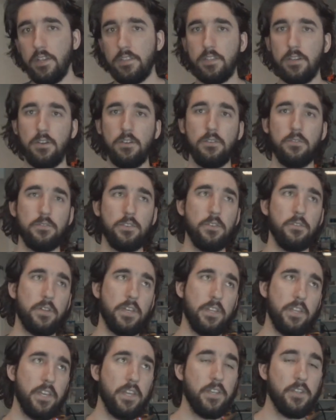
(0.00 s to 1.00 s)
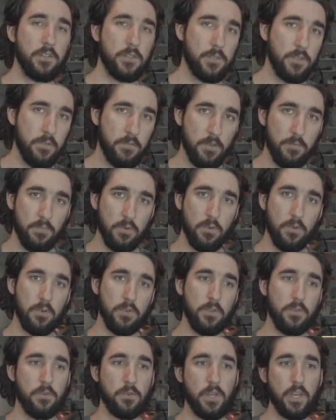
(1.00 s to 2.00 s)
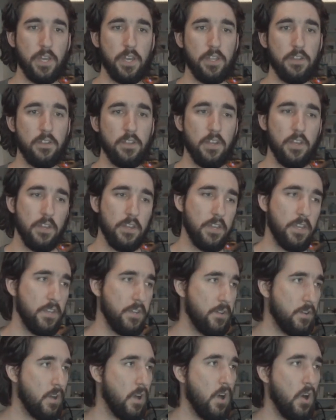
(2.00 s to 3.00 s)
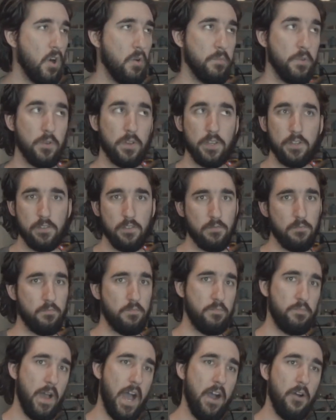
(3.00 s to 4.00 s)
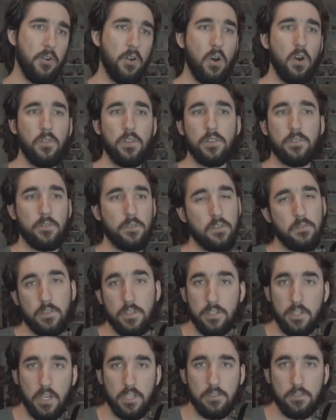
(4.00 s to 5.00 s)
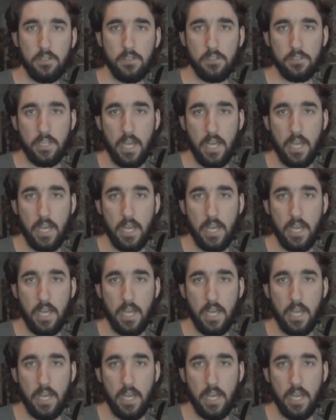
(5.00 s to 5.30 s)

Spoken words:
So you can heat your swimming pool, you can heat your home, you can power all these sort of industrial